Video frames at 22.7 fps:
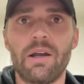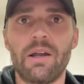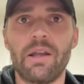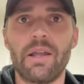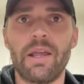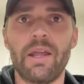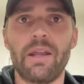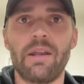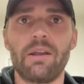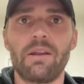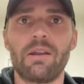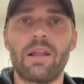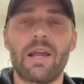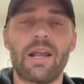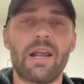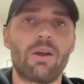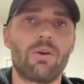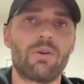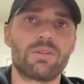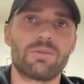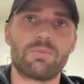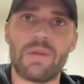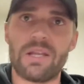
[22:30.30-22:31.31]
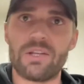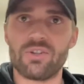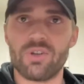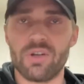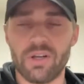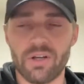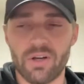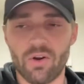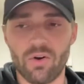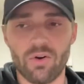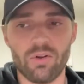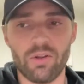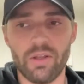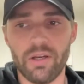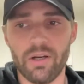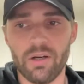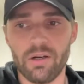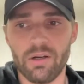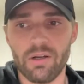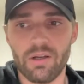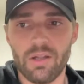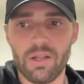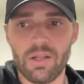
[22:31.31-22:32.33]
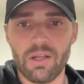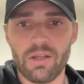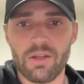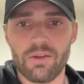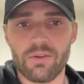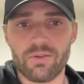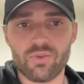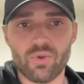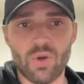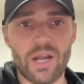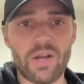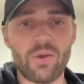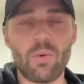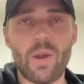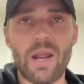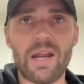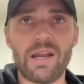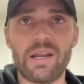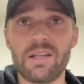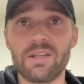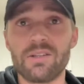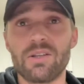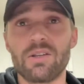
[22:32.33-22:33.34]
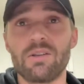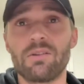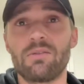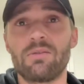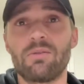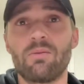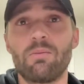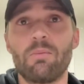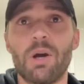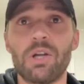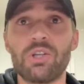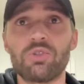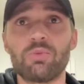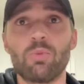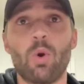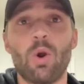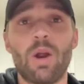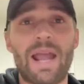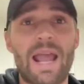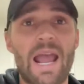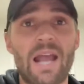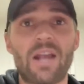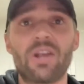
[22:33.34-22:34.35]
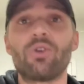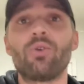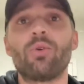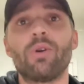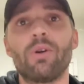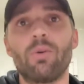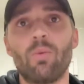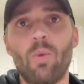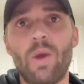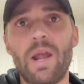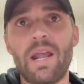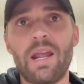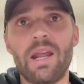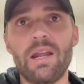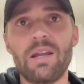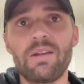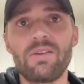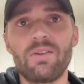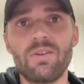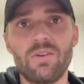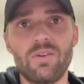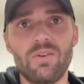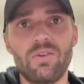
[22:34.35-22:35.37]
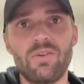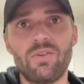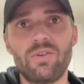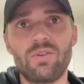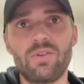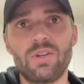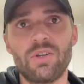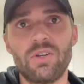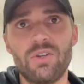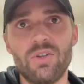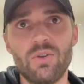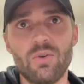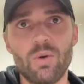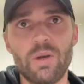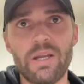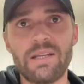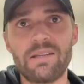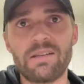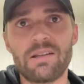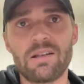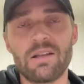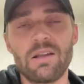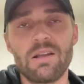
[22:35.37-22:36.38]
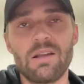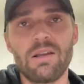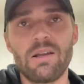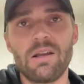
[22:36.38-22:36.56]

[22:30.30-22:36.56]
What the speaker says: And like I was mentioning earlier, trend weight is a much more accurate way to do it.